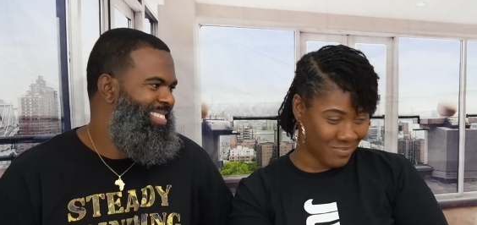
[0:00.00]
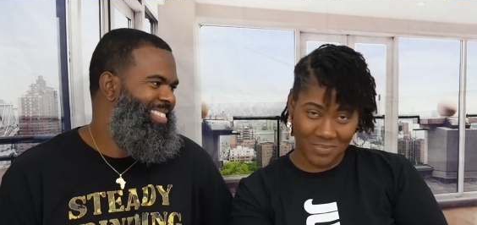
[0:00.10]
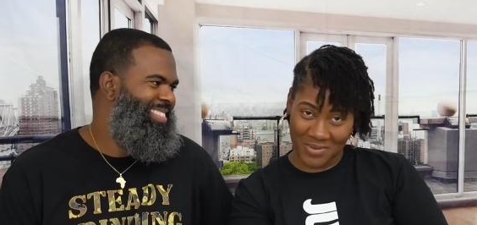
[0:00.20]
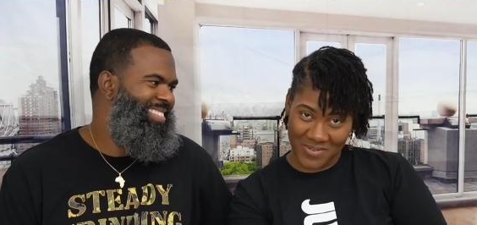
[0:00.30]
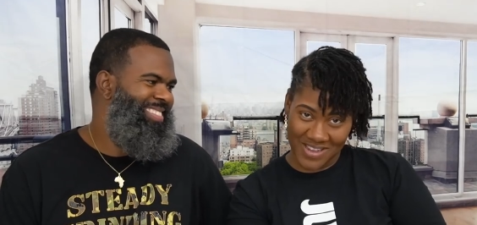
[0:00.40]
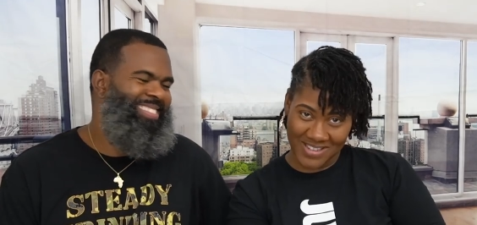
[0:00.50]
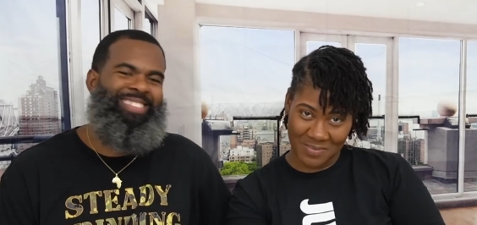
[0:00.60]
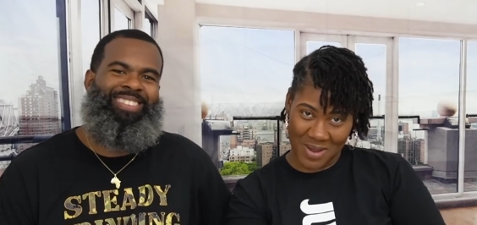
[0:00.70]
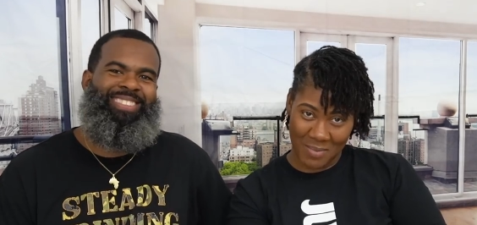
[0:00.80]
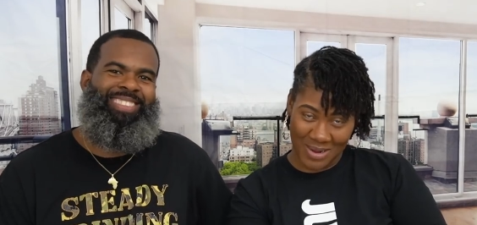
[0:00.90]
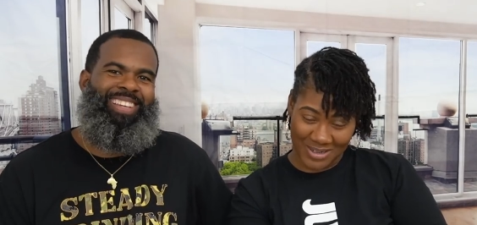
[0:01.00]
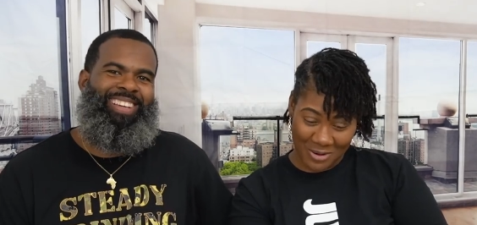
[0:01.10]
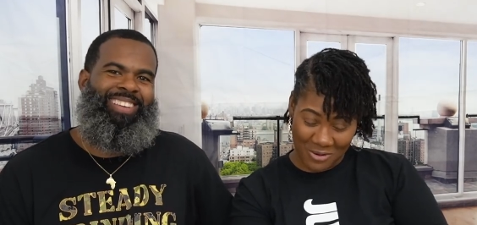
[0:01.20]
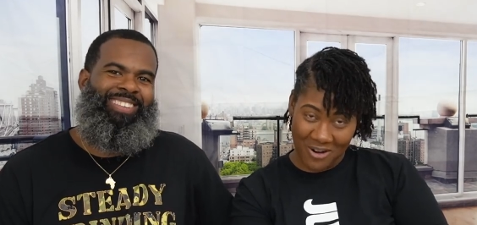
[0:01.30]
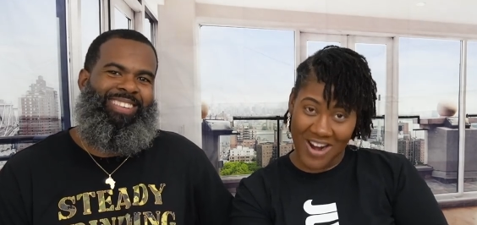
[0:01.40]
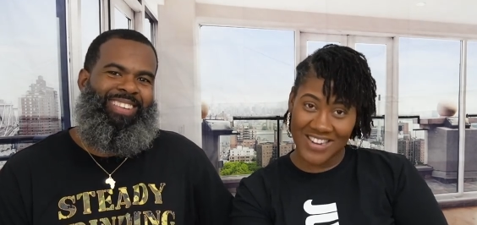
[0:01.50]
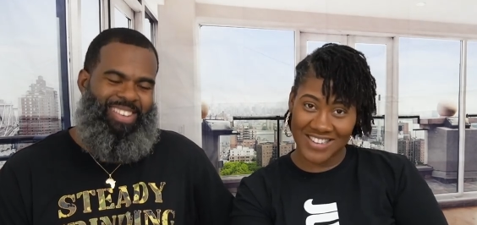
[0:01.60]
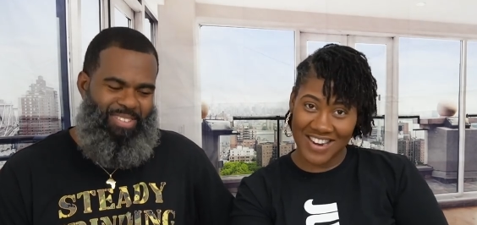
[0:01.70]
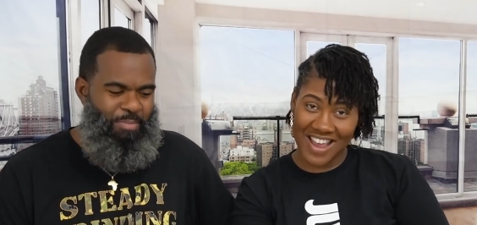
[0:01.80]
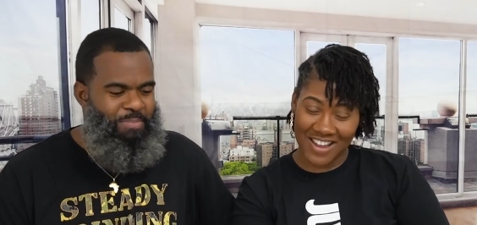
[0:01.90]
Speaker 1: Professor Bay about so, to go crazy
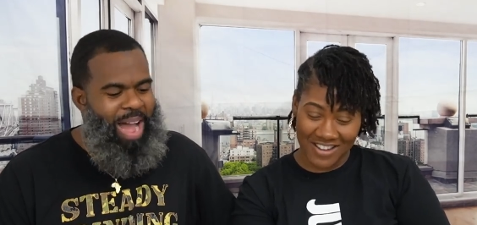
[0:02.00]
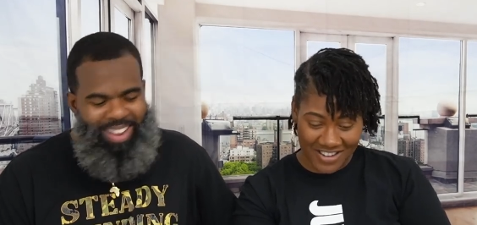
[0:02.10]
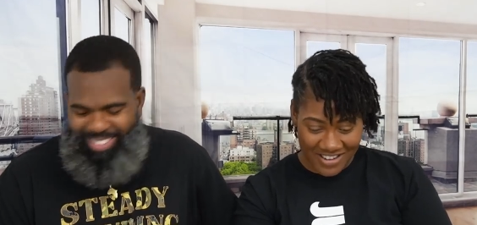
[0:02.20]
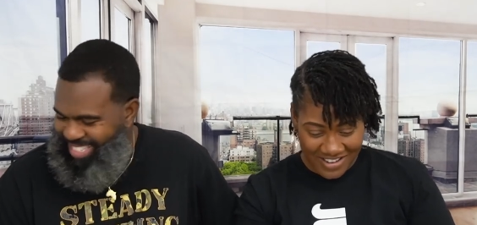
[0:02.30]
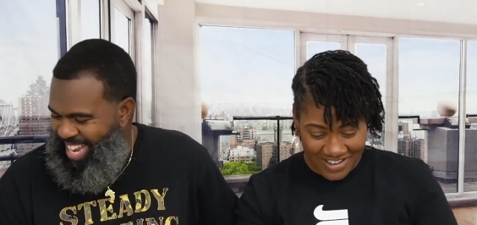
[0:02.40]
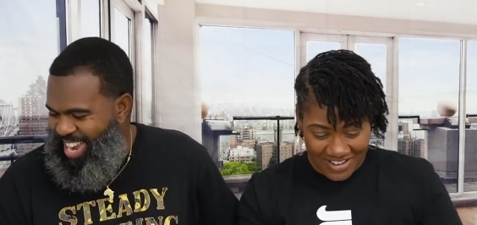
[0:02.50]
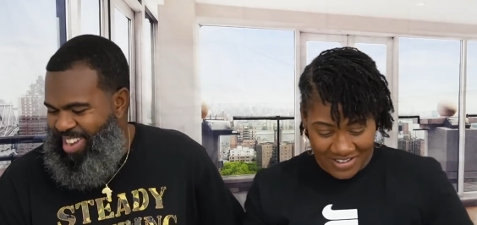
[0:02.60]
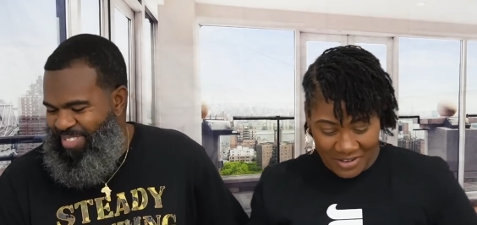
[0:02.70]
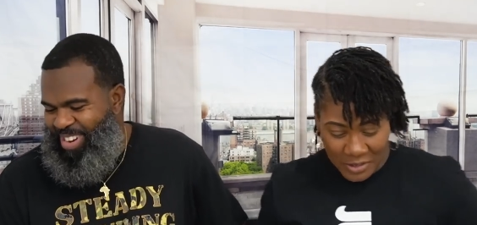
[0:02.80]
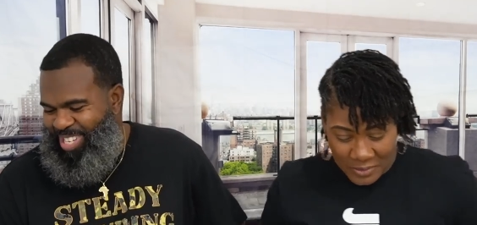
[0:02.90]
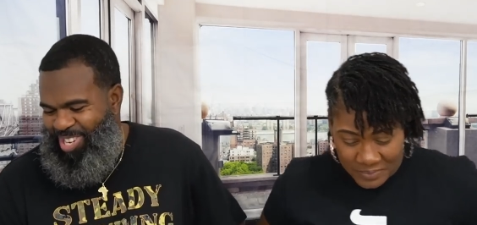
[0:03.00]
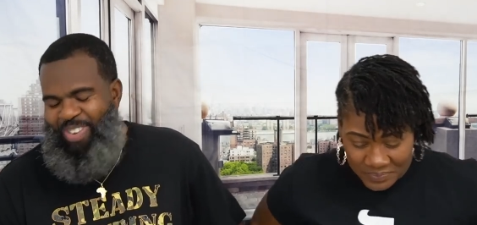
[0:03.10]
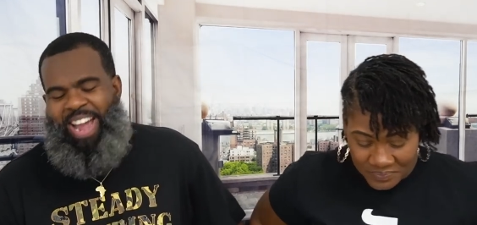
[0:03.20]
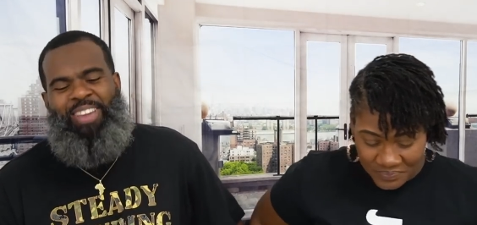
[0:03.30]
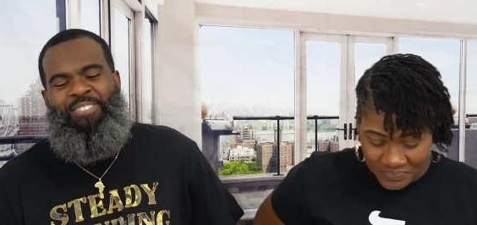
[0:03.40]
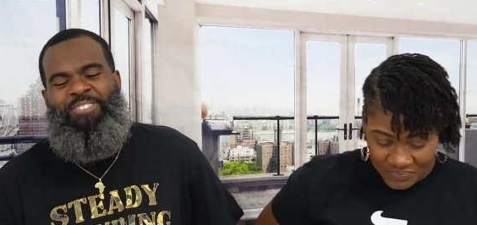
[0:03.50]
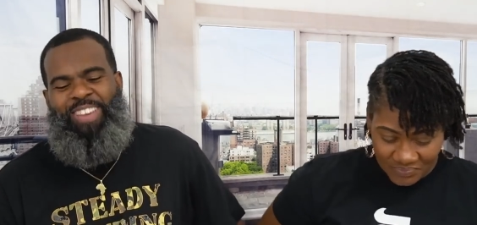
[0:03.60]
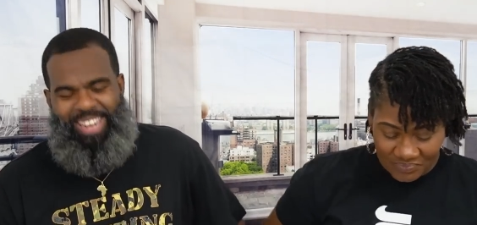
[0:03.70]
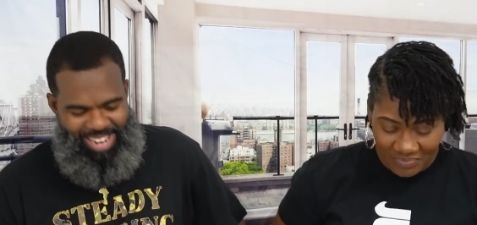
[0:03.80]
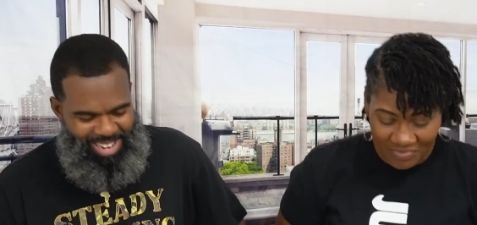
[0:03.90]
now. Michael
Speaker 2: said, "What you ain't
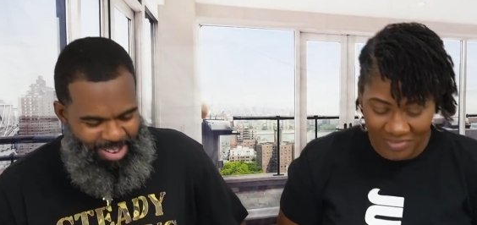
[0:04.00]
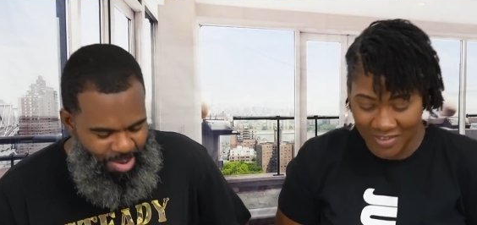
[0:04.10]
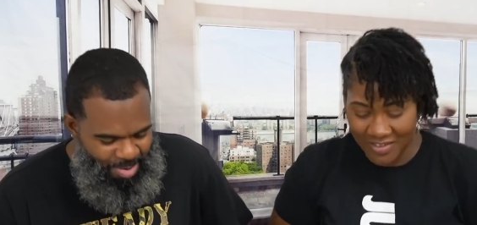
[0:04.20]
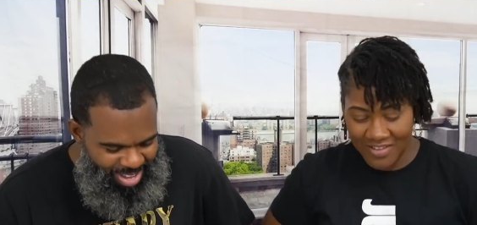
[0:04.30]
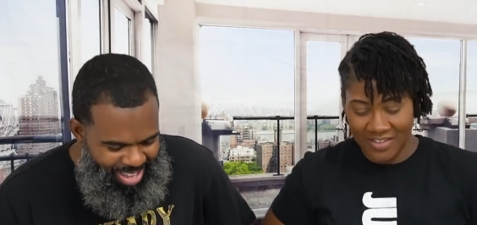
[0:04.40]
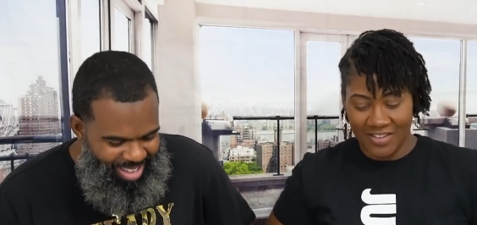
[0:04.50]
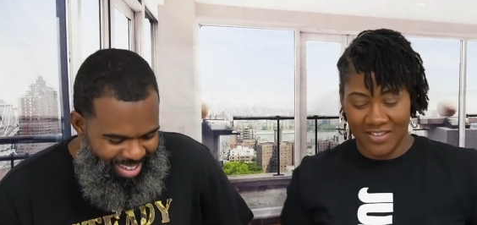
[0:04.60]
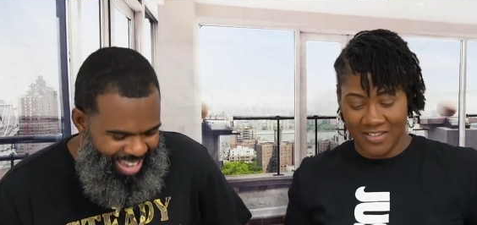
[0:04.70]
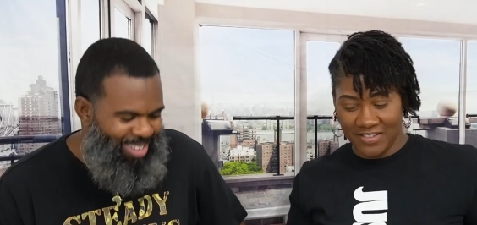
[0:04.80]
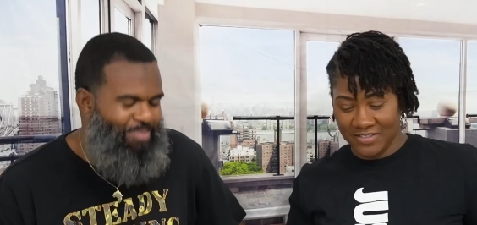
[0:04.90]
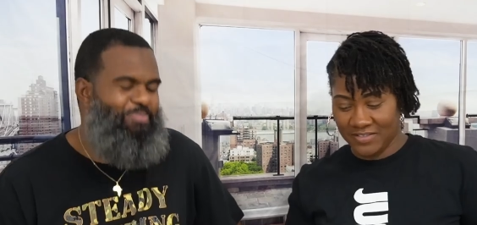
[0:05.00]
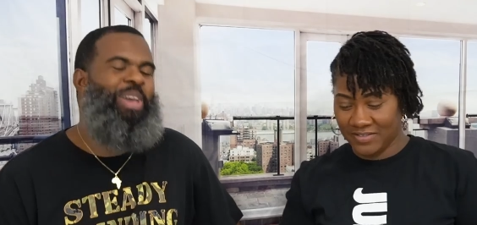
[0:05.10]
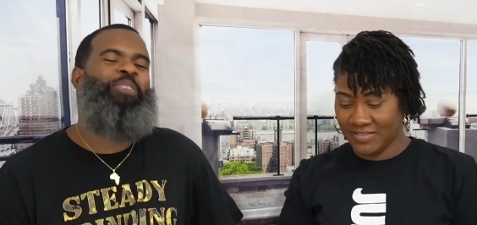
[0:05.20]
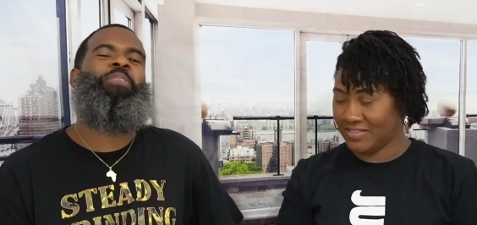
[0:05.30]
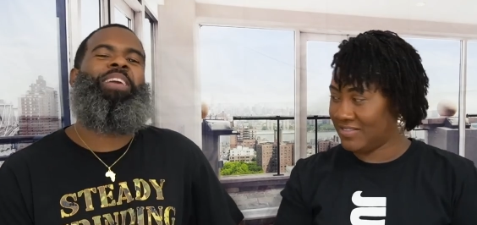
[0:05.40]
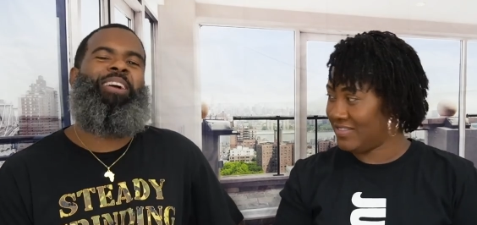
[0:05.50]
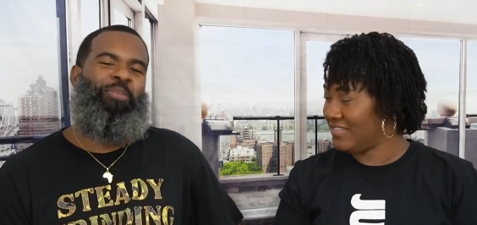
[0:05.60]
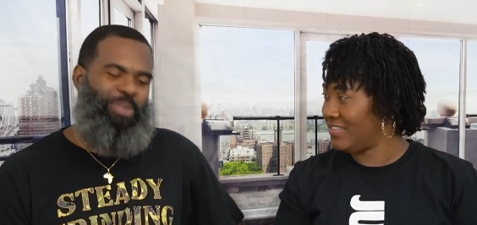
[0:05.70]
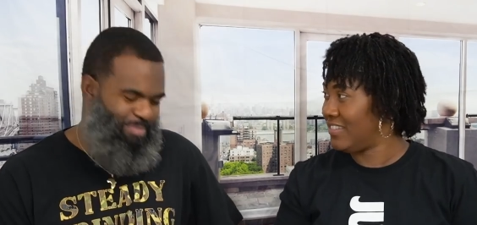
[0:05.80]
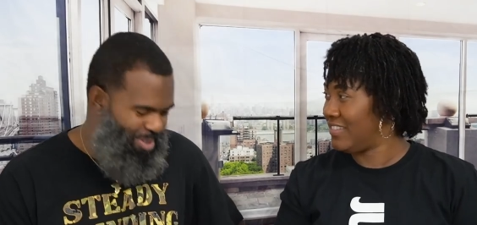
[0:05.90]
fit to do is pick me
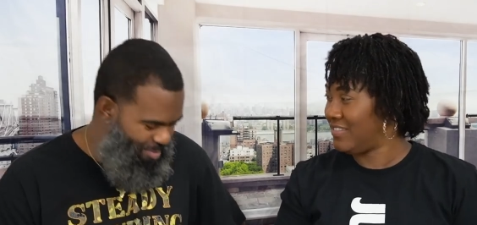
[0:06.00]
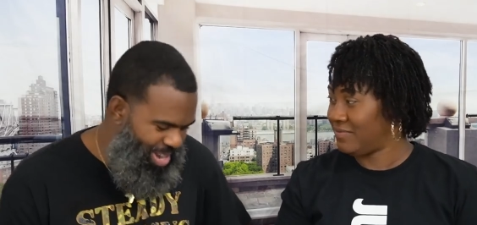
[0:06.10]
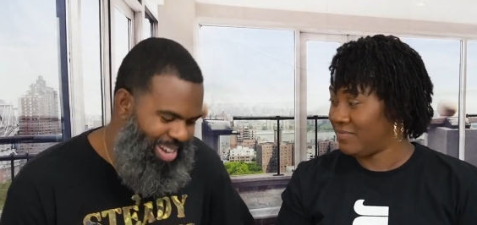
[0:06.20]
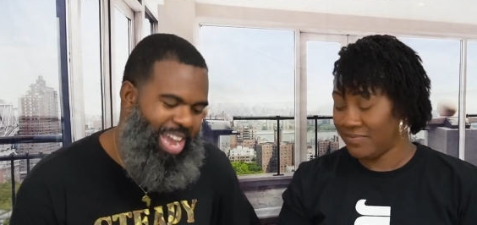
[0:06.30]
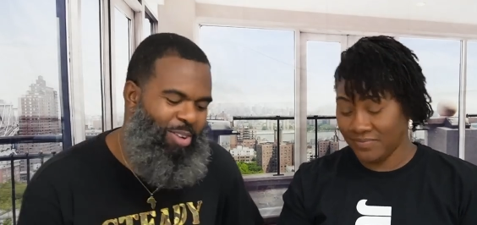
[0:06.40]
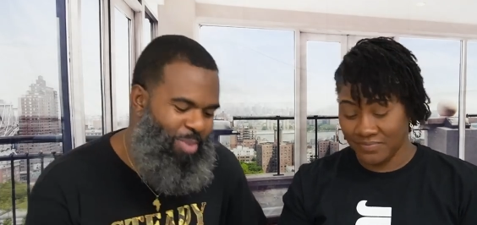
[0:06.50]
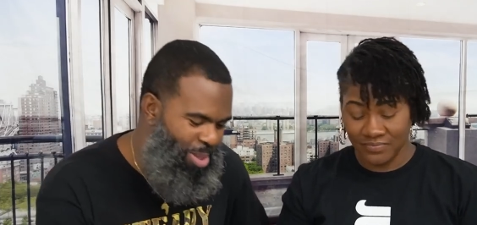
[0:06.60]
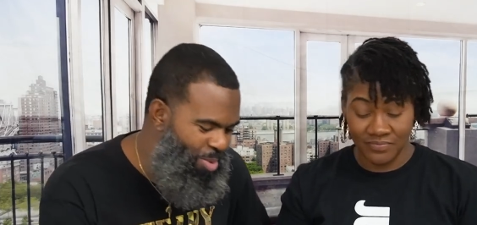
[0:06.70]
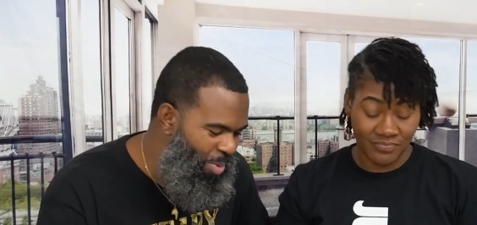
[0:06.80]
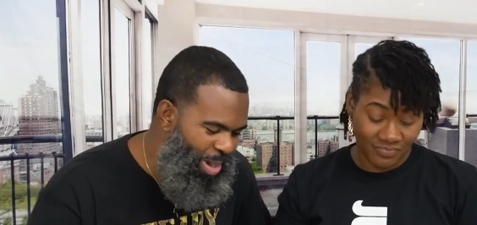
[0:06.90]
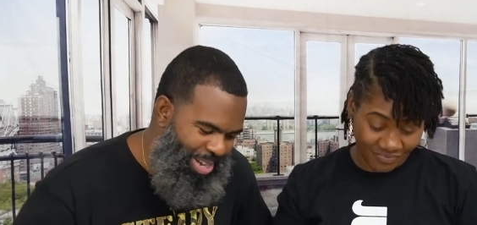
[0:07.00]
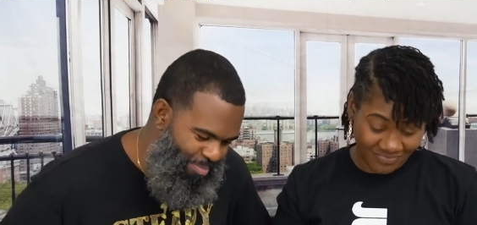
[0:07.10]
up and put me down when you want,